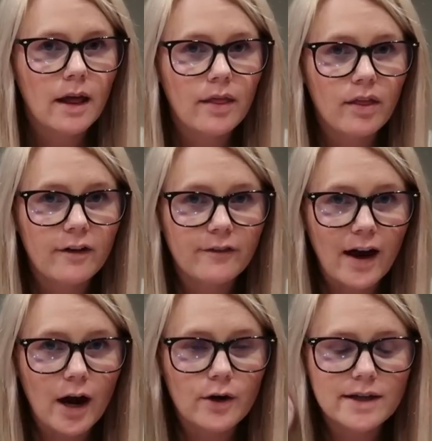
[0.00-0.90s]
the
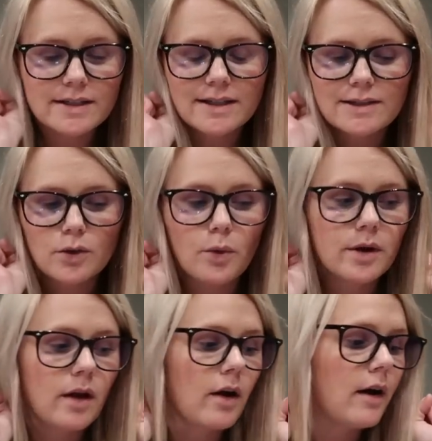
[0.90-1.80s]
virus that's
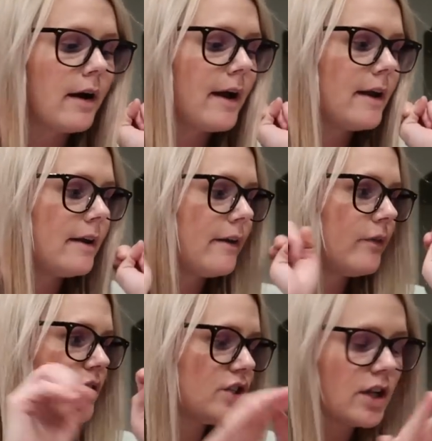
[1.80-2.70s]
going on
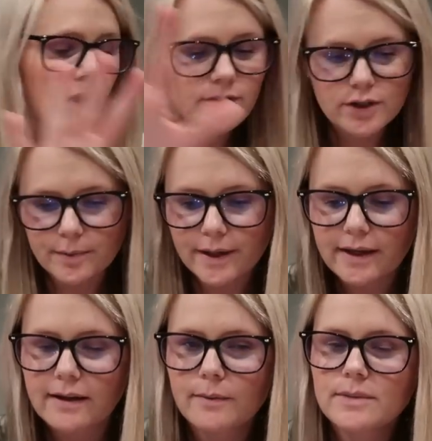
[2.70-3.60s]
and the shelves are
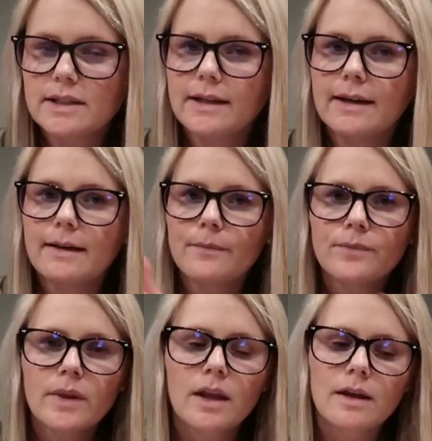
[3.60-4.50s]
being emptied.
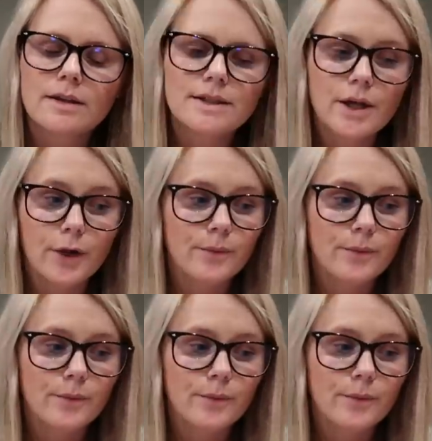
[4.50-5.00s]
So